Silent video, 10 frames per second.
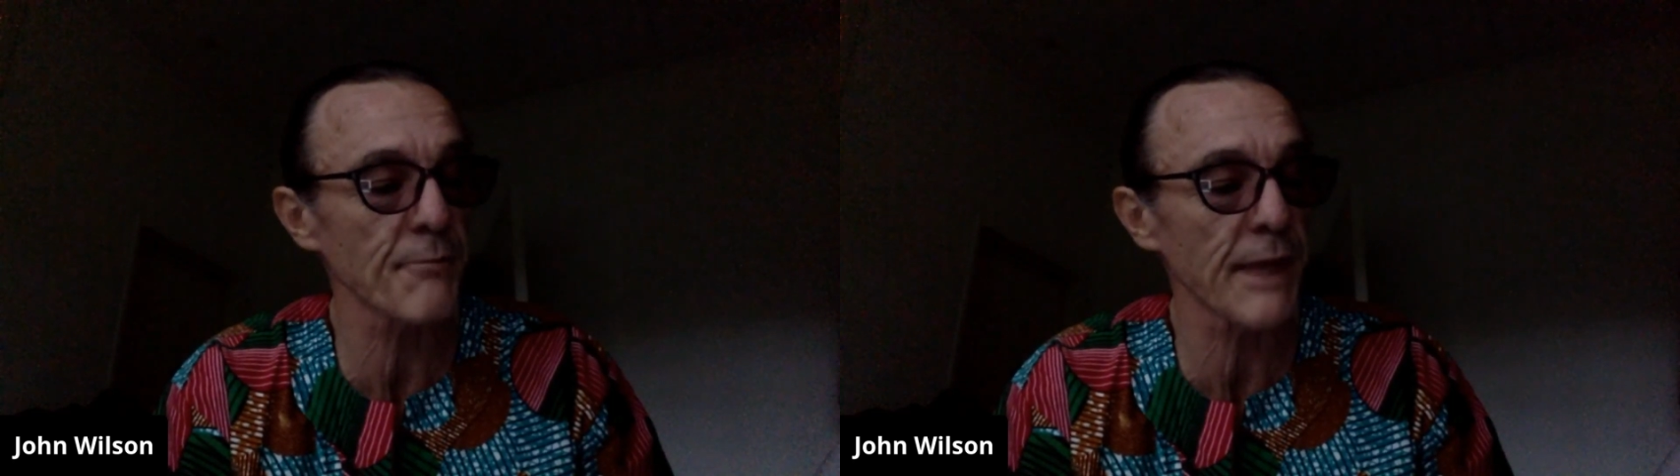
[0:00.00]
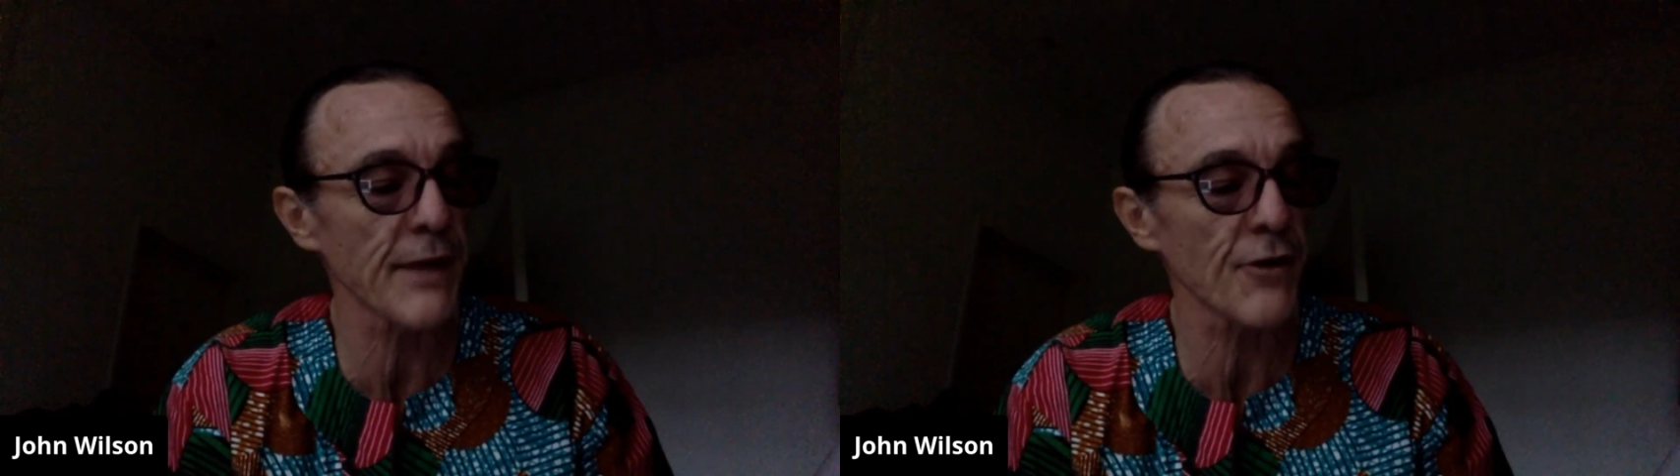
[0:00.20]

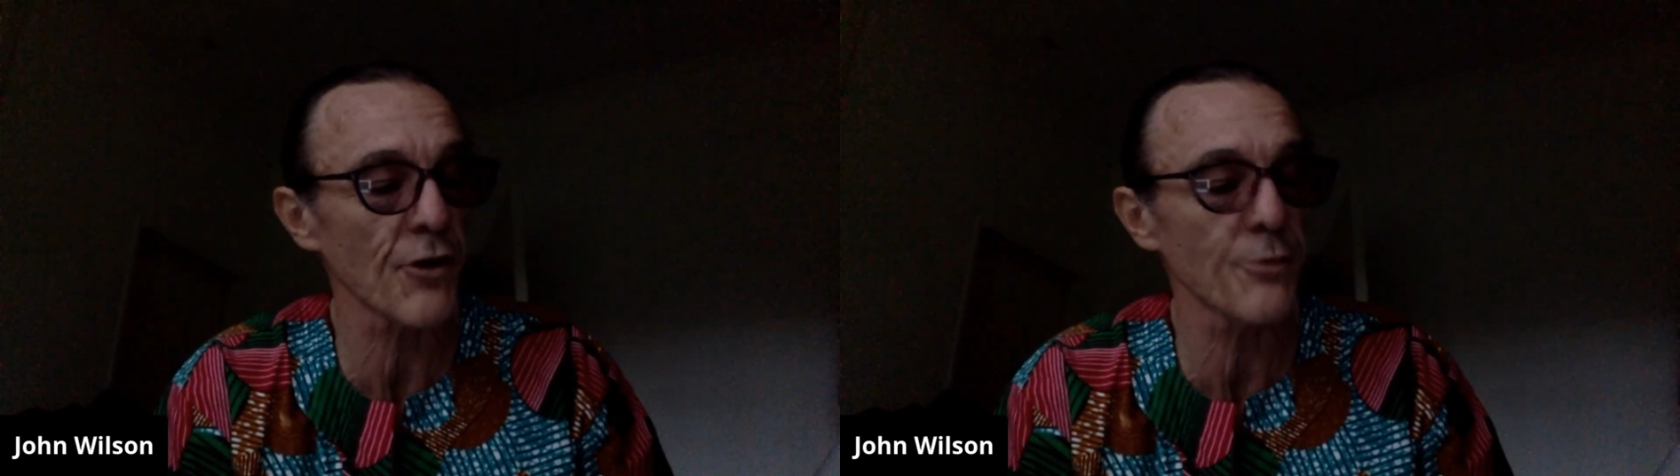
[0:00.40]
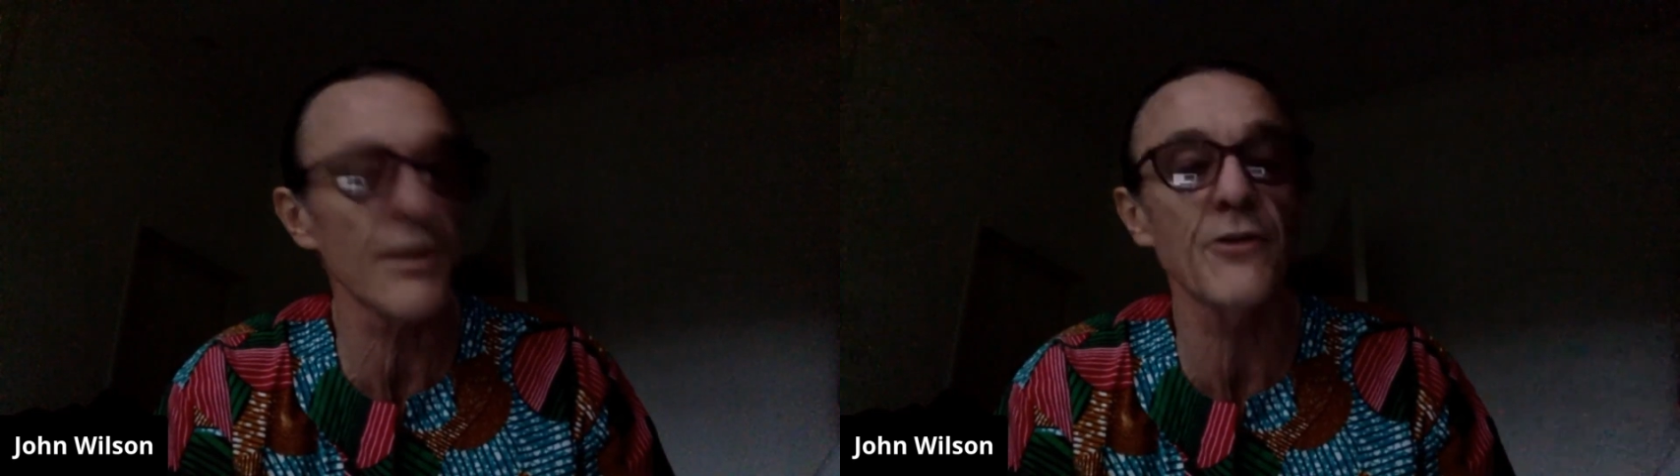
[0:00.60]

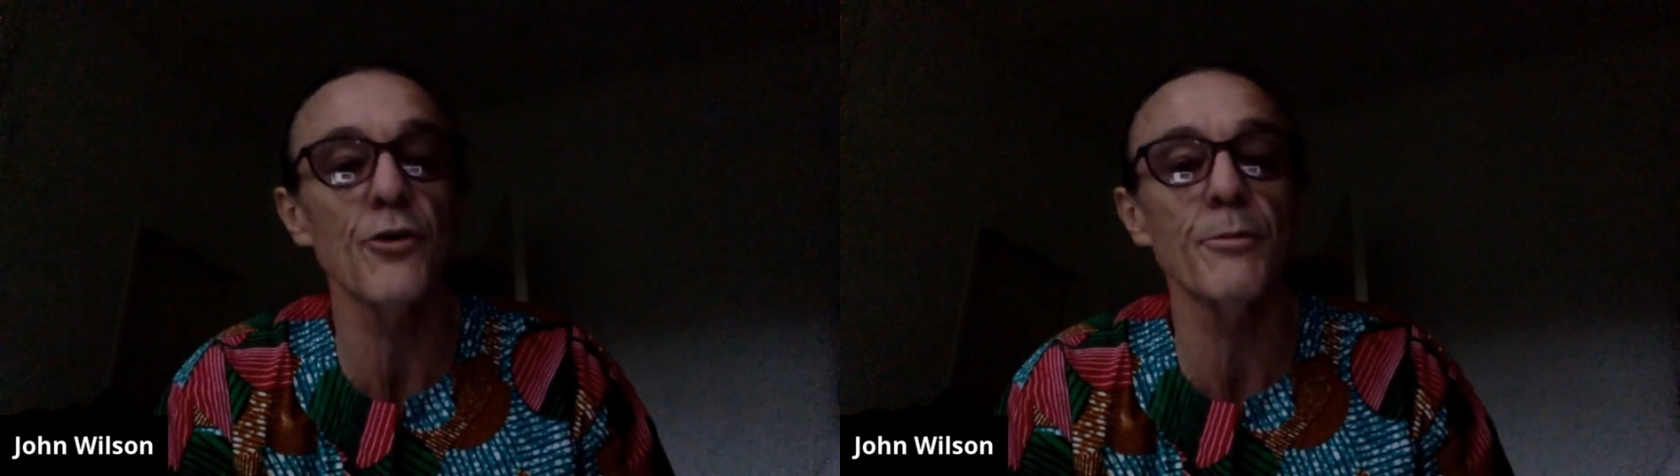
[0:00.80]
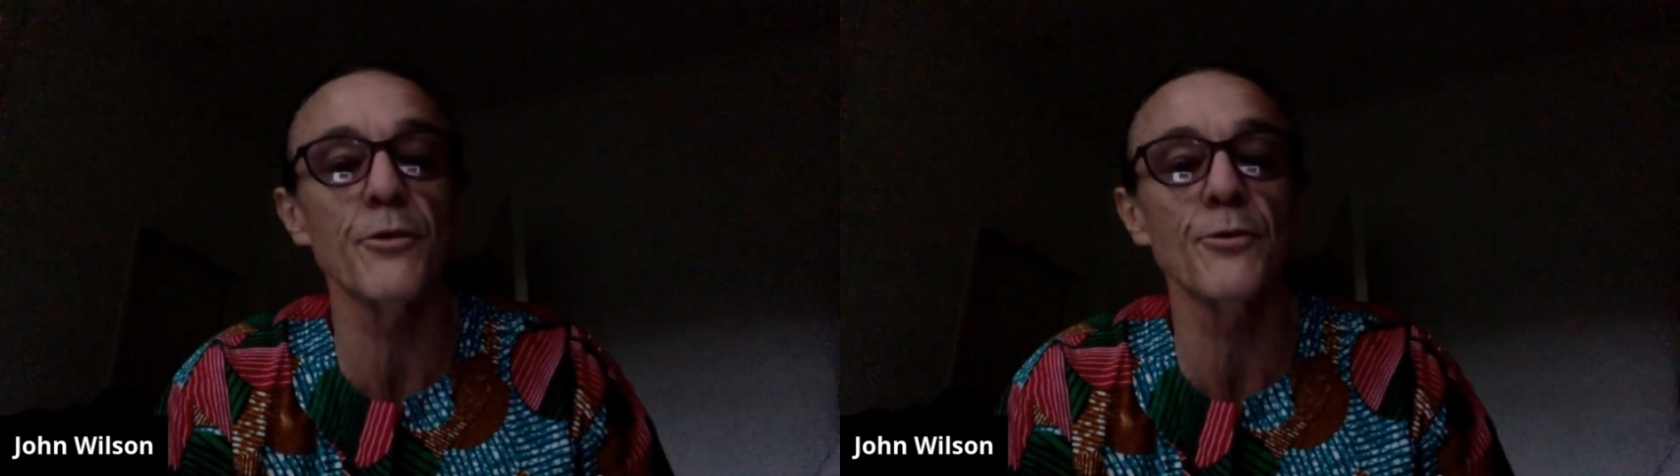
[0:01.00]
microbes and
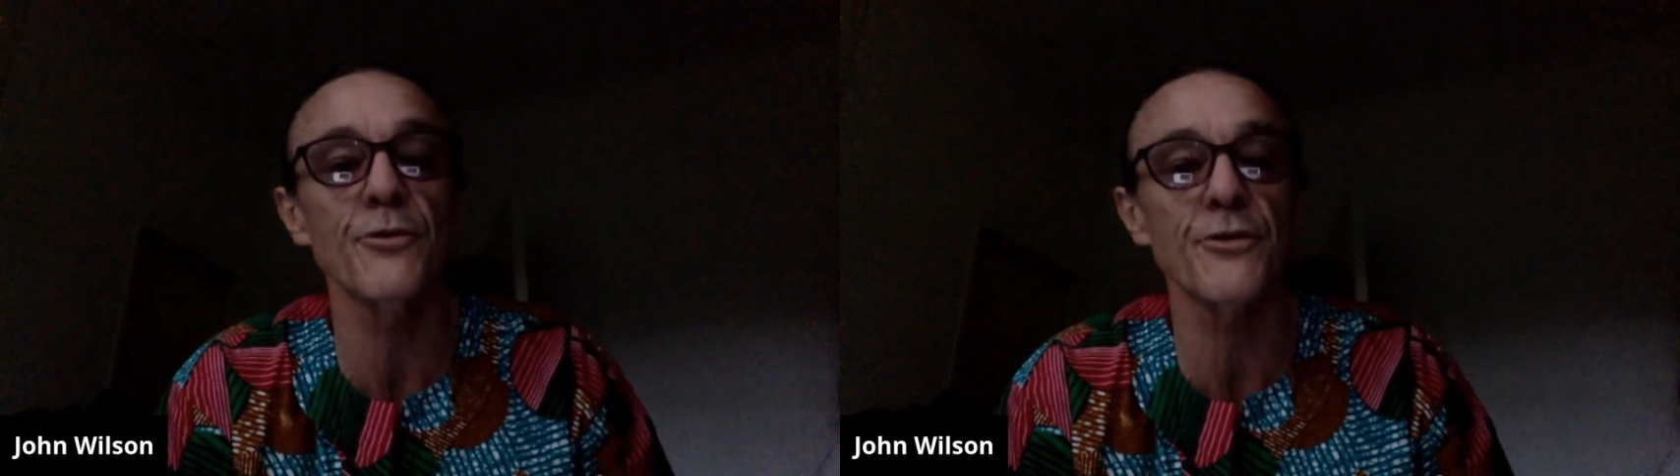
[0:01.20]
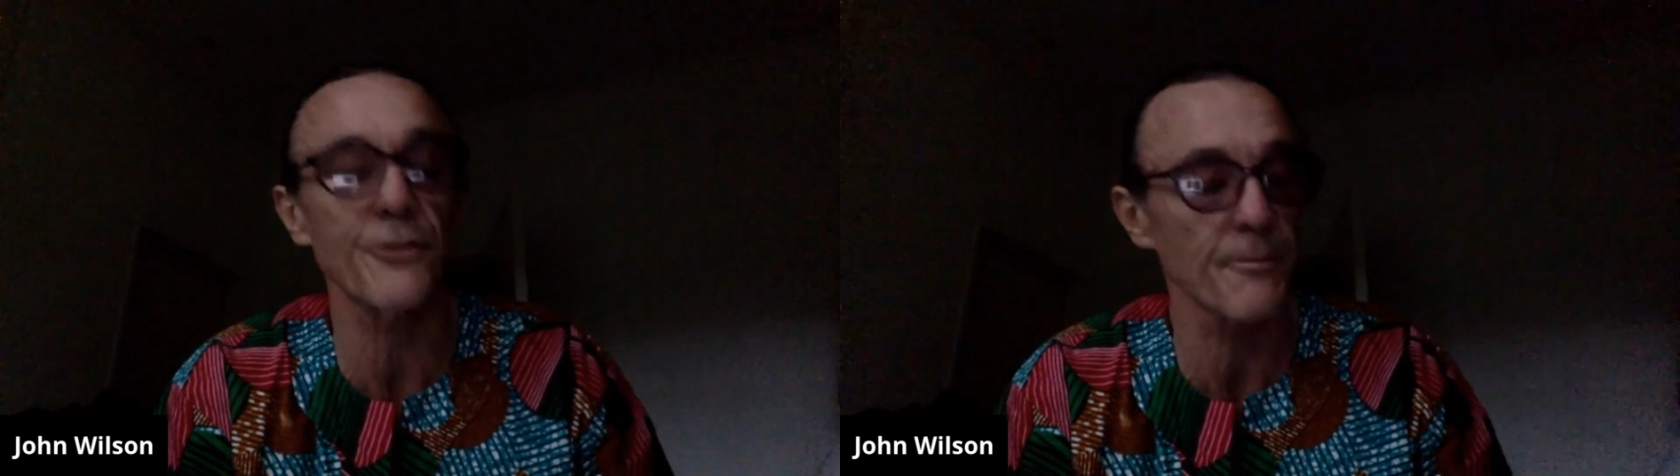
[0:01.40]
your immune
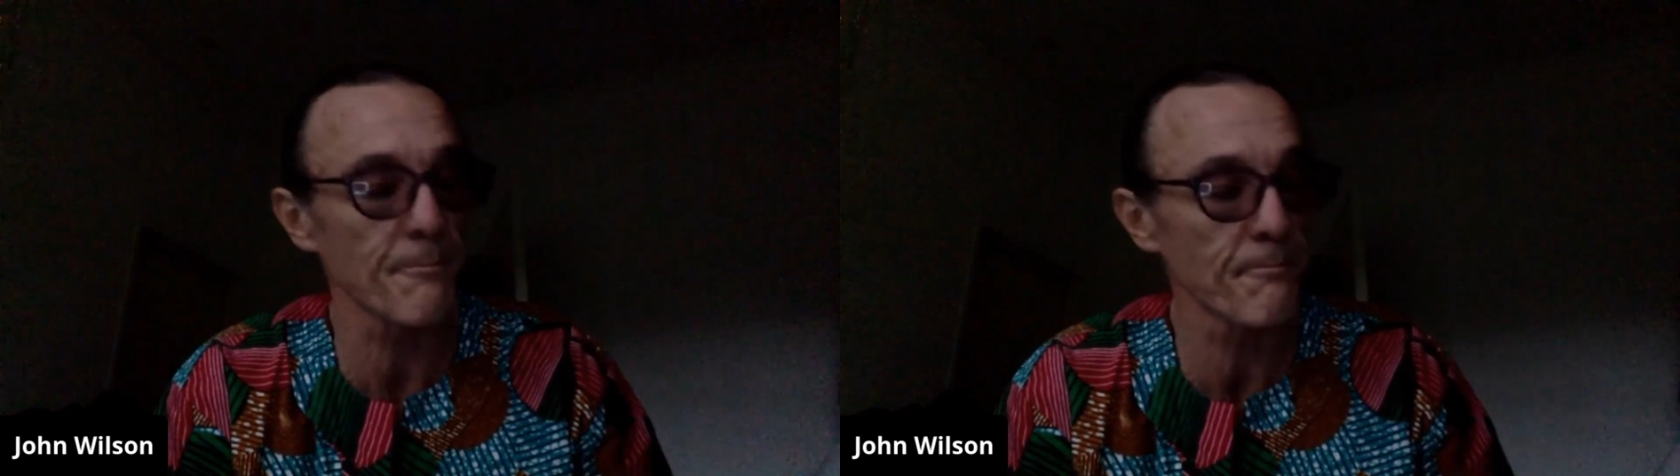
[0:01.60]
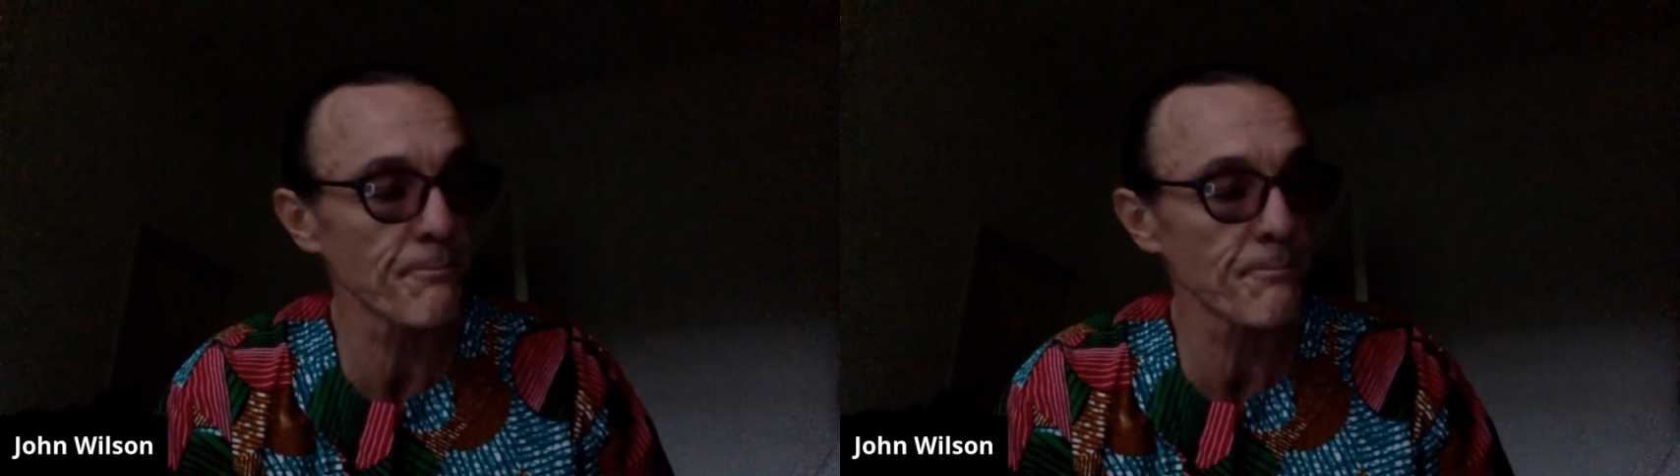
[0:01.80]
system.